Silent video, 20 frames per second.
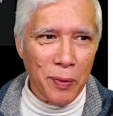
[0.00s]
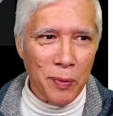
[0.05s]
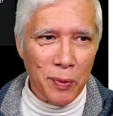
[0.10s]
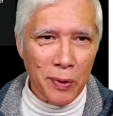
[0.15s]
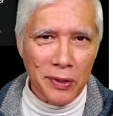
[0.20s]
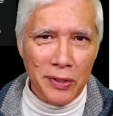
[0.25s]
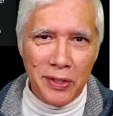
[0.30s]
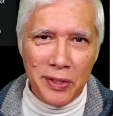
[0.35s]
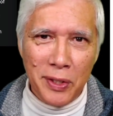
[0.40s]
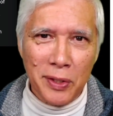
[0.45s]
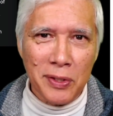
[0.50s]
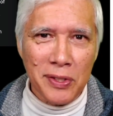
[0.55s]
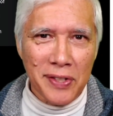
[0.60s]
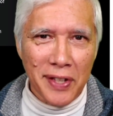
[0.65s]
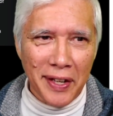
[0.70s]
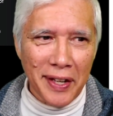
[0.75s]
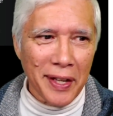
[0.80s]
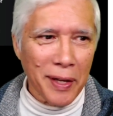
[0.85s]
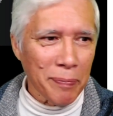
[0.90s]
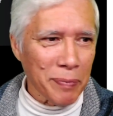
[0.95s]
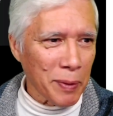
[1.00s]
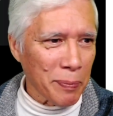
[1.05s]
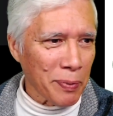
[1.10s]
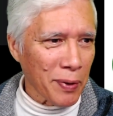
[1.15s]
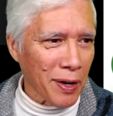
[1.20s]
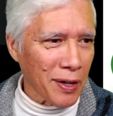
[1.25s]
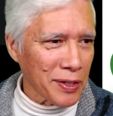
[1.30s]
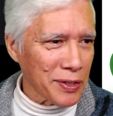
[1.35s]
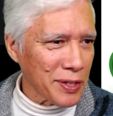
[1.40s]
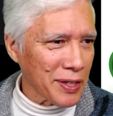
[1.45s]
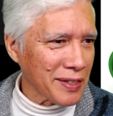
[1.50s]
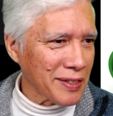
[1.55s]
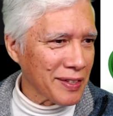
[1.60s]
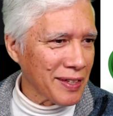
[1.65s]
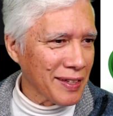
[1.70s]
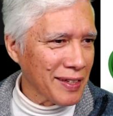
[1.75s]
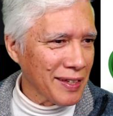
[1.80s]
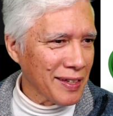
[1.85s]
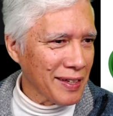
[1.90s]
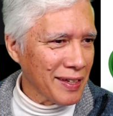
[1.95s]
We're still setting up the project.
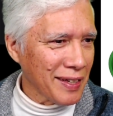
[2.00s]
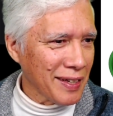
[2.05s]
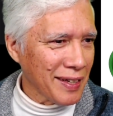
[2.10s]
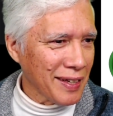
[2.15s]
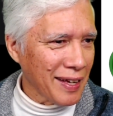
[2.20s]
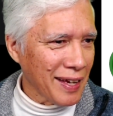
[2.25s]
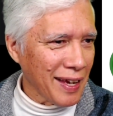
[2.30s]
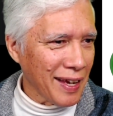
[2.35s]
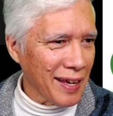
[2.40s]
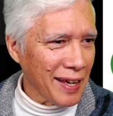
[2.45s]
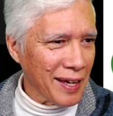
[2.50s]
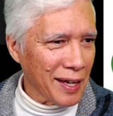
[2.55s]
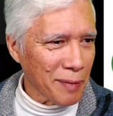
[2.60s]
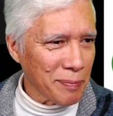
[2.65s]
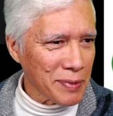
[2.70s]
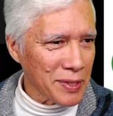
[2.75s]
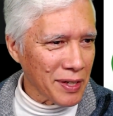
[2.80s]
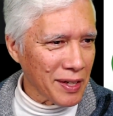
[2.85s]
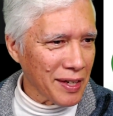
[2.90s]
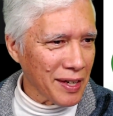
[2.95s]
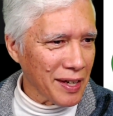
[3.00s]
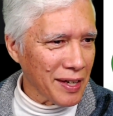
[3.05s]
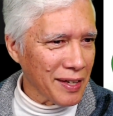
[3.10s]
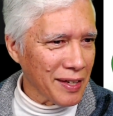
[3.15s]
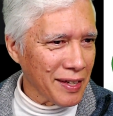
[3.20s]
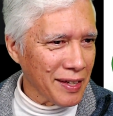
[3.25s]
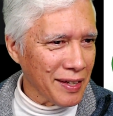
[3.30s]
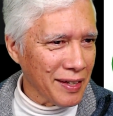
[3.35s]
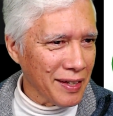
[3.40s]
Hey, Hamzaig,